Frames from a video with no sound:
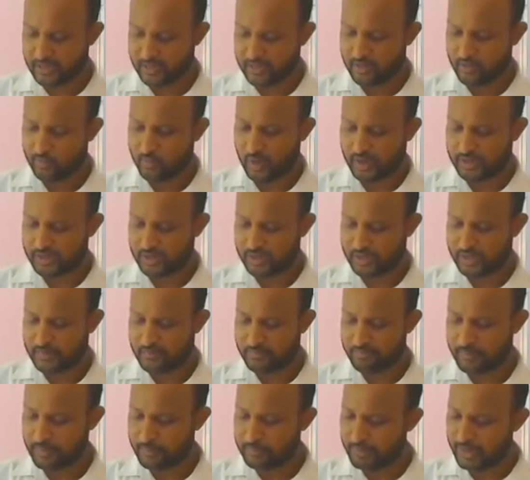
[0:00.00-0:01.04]
water,
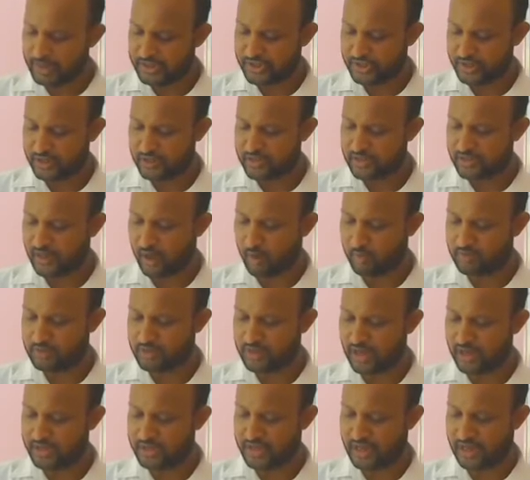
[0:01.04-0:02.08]
pressure, sound,
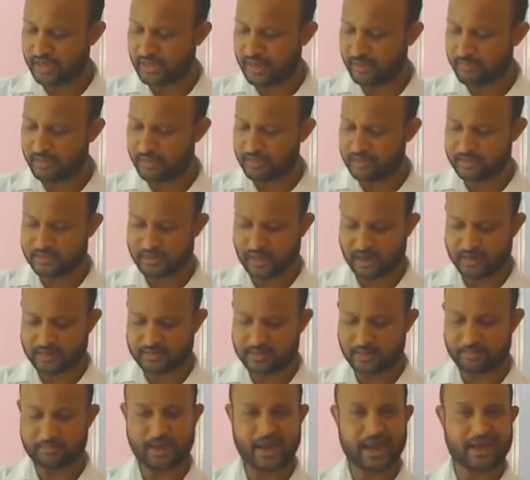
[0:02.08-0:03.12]
touch, and chemicals are
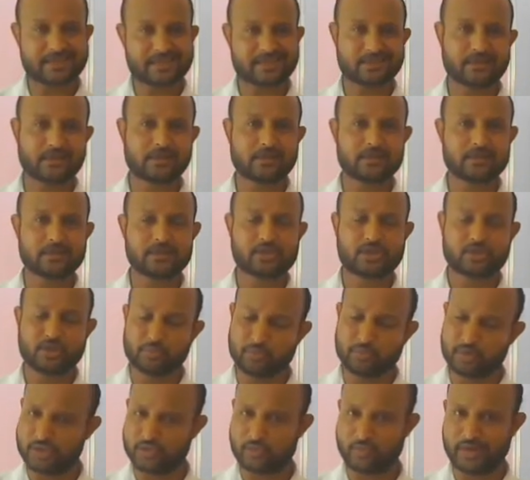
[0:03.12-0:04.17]
some external
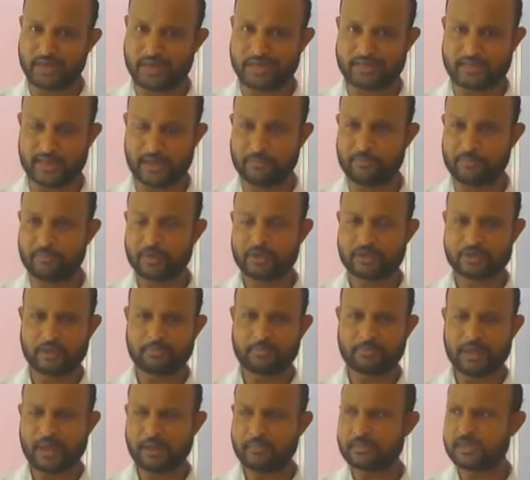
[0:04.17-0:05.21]
stimuli, we can say.
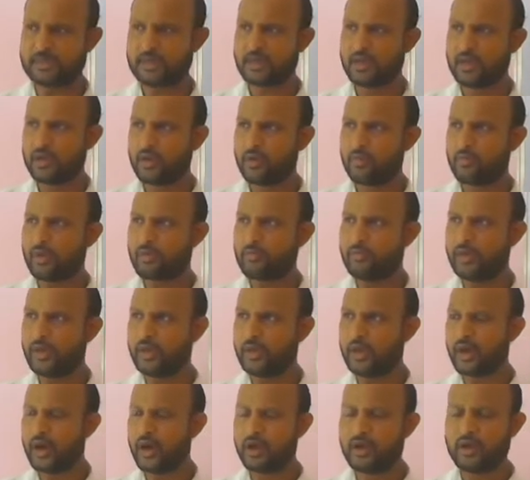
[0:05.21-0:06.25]
Sometimes when
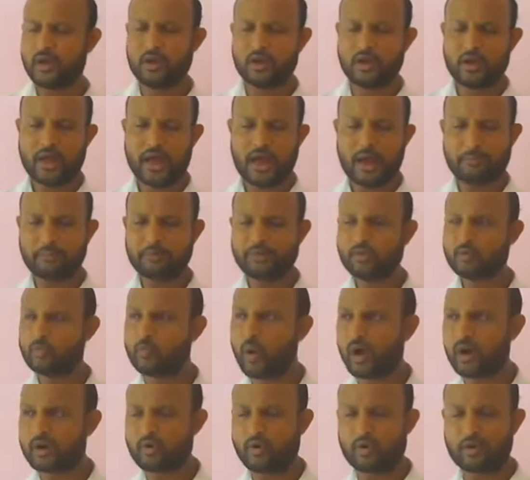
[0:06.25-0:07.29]
we happen to
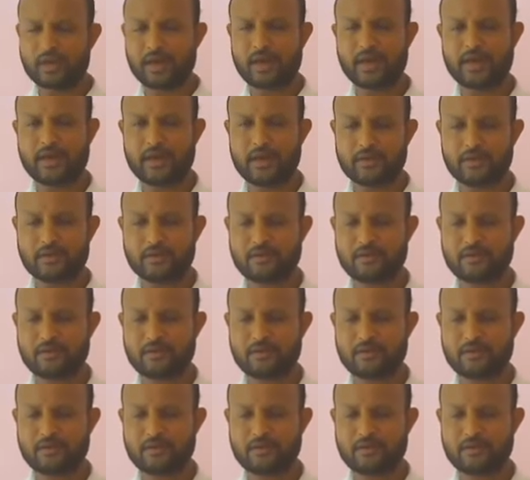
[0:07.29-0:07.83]
walk uh,